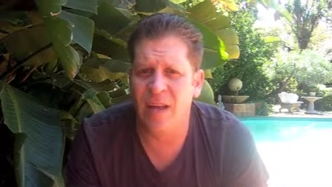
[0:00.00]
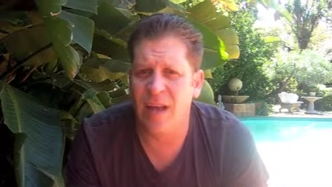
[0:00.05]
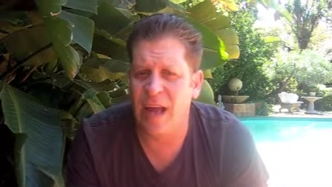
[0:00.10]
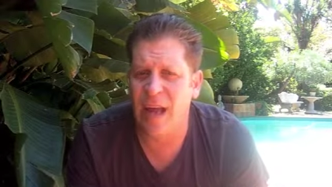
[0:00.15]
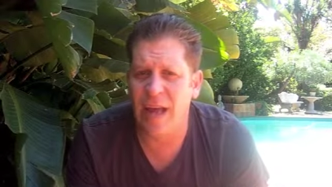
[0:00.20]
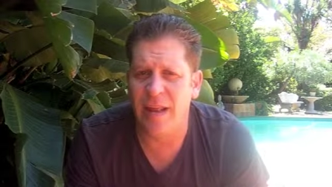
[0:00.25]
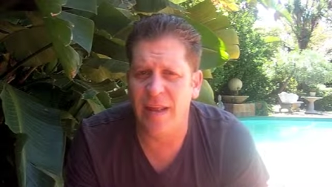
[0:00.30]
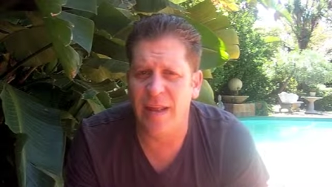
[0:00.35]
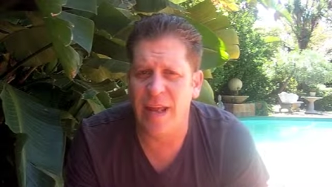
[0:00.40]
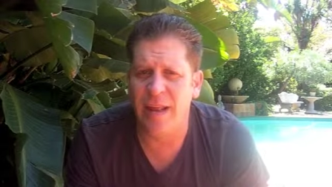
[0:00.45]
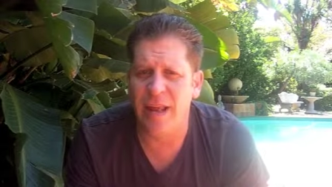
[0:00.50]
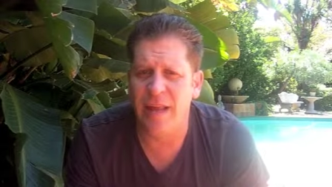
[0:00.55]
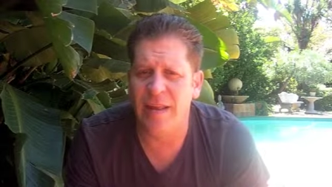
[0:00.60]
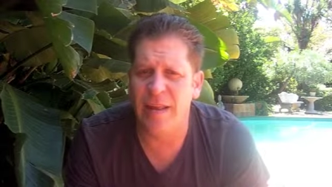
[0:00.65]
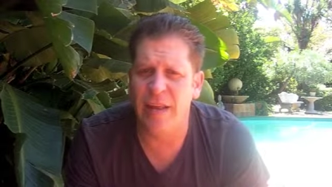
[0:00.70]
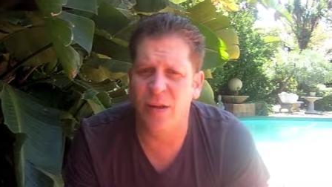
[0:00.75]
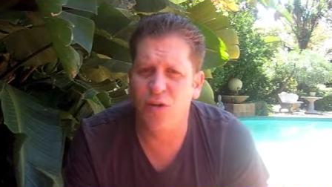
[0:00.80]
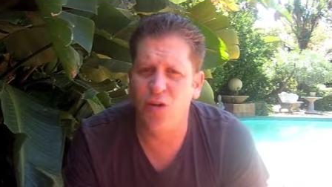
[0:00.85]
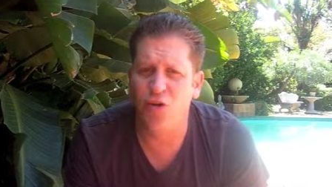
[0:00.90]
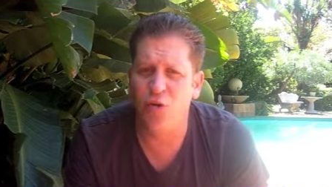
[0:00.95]
and that and
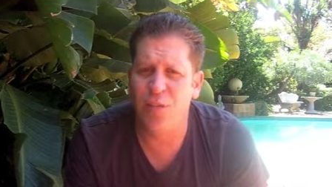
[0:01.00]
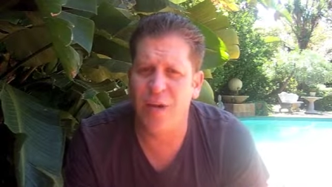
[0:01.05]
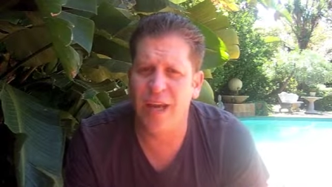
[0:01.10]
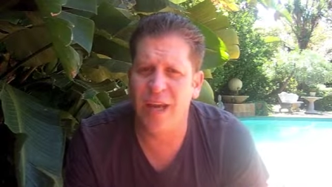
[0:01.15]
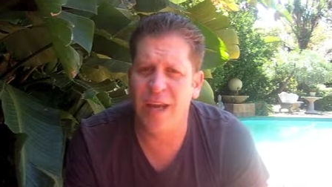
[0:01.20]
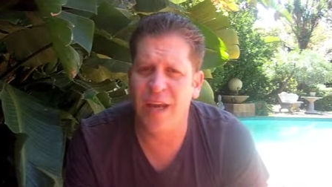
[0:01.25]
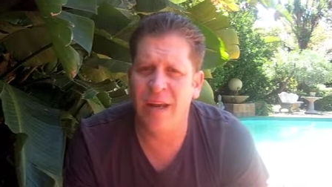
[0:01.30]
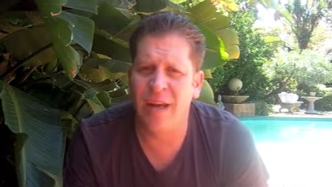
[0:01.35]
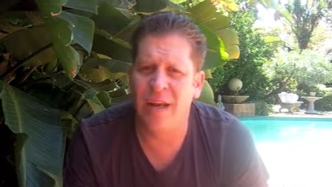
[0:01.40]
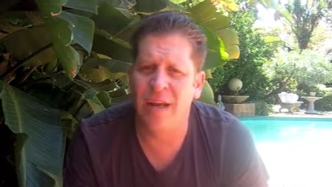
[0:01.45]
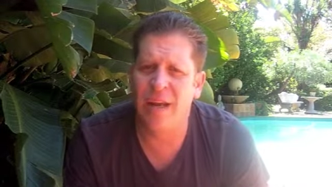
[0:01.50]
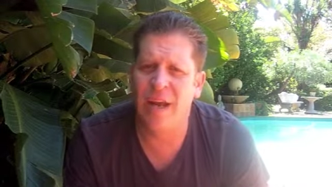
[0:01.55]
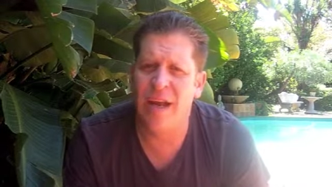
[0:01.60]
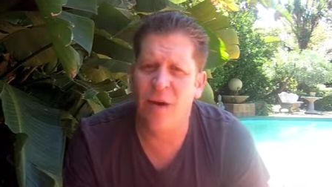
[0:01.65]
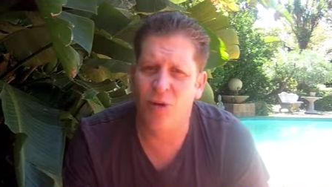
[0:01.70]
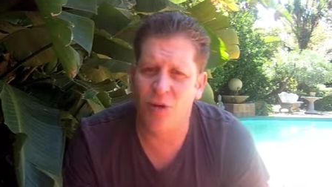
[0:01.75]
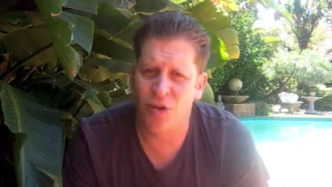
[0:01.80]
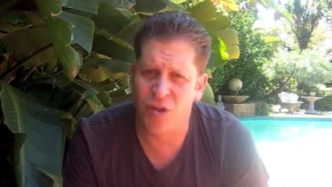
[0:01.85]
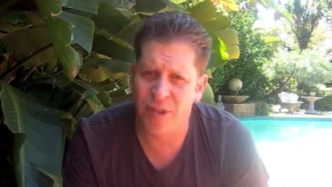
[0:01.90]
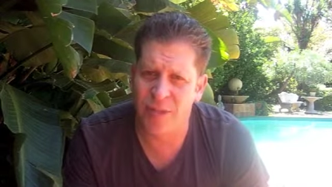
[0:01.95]
that you'll be getting
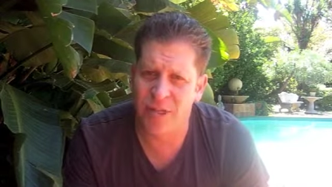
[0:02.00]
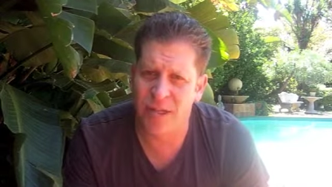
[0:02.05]
also as a